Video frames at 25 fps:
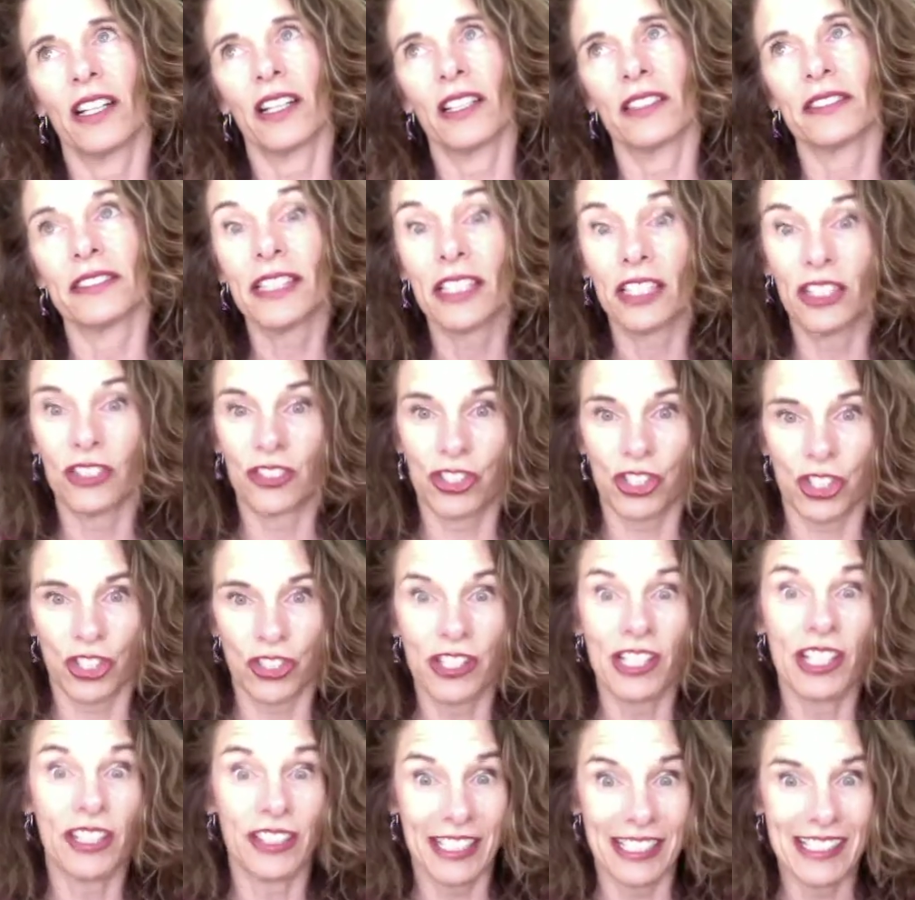literature,
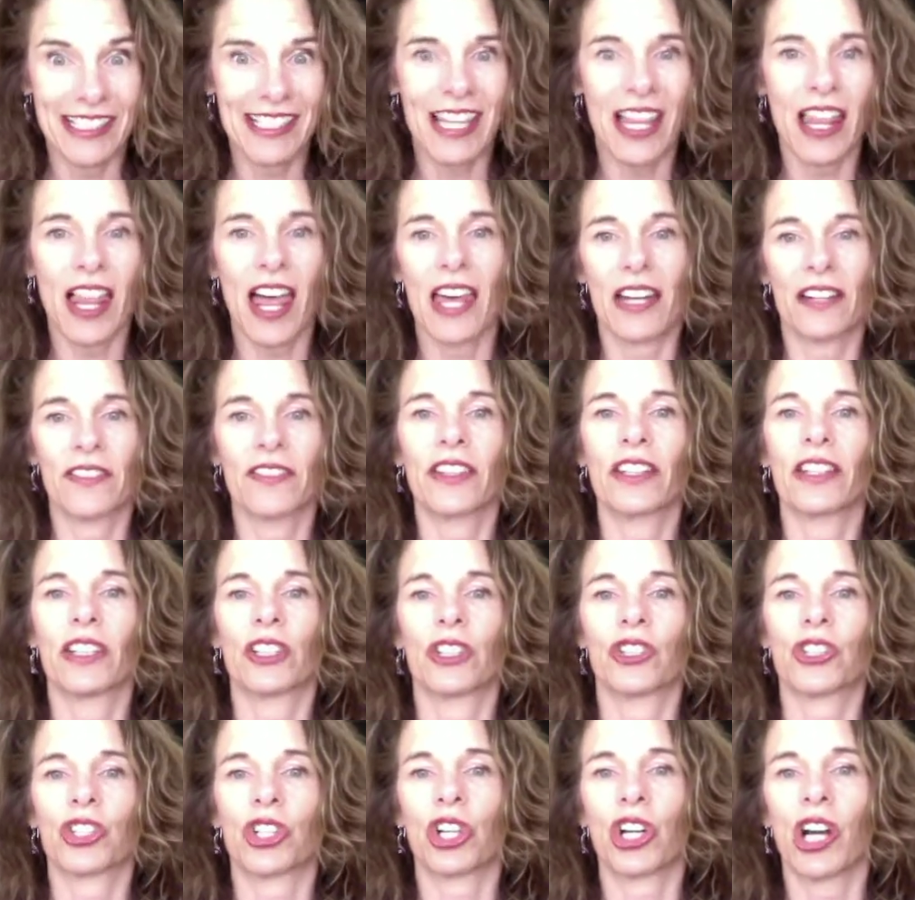there is a lot of
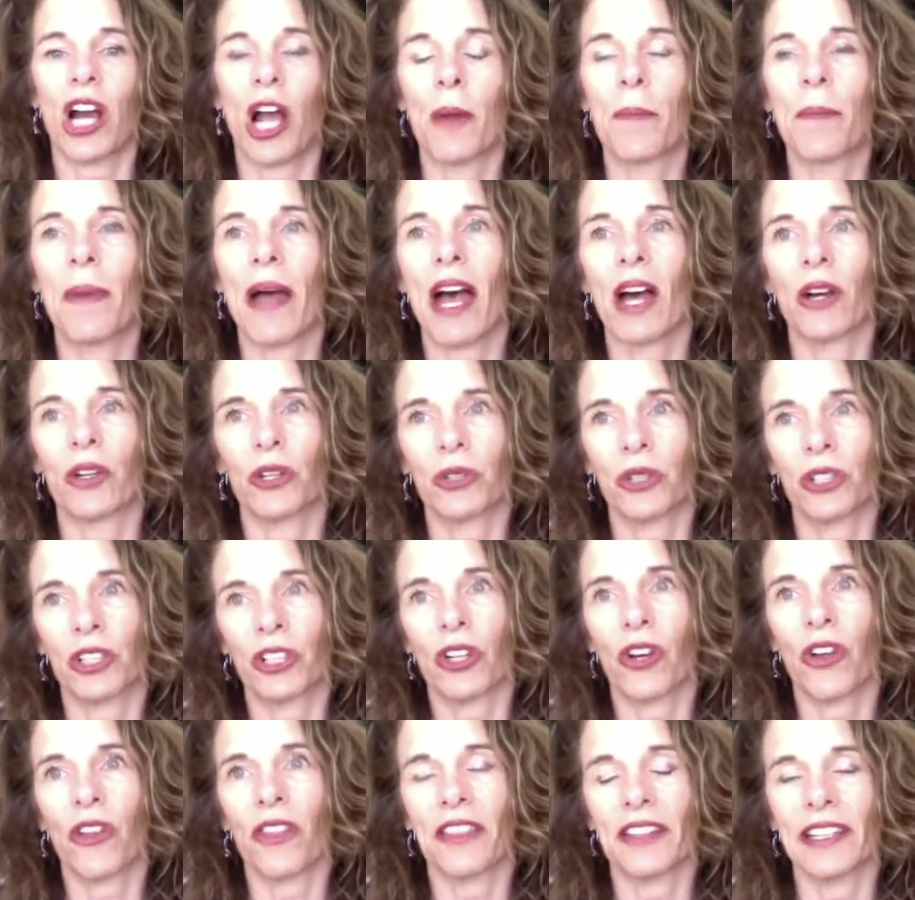literature about
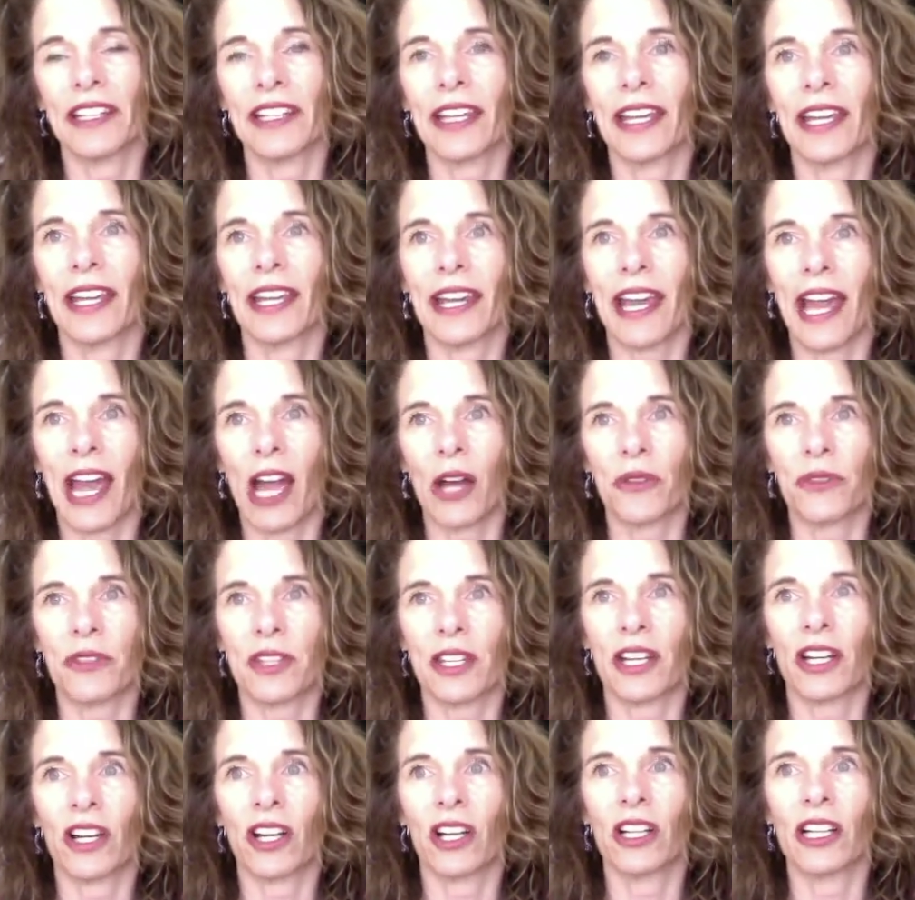critical thinking out
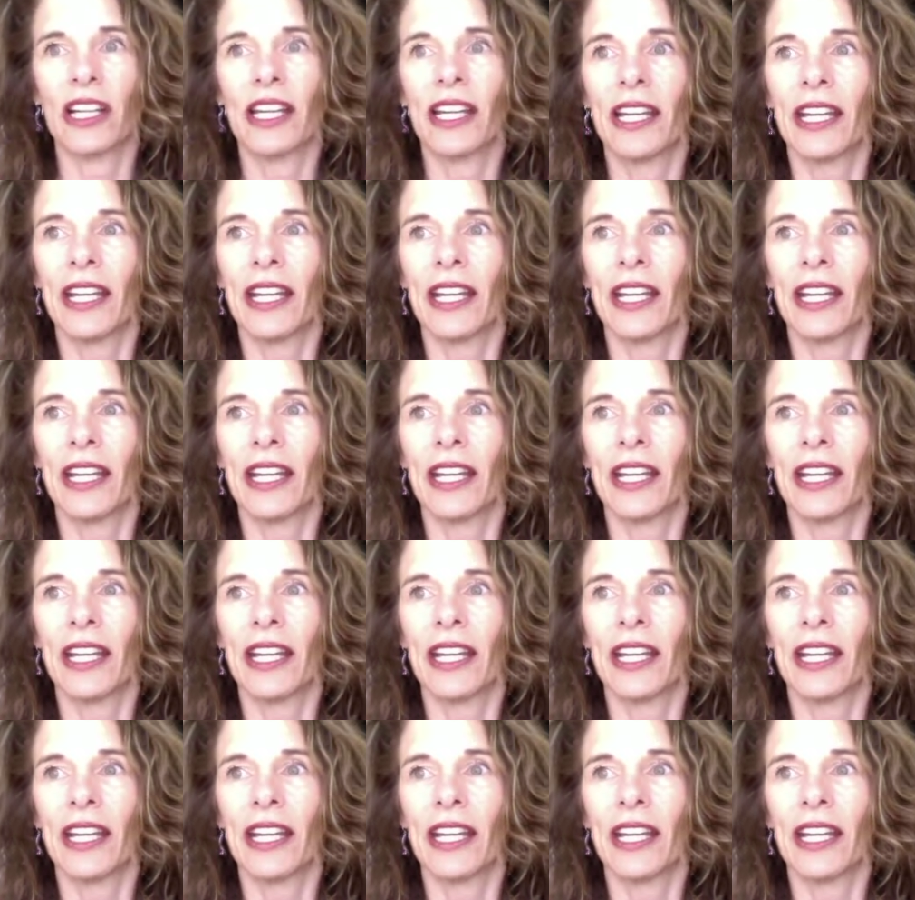there.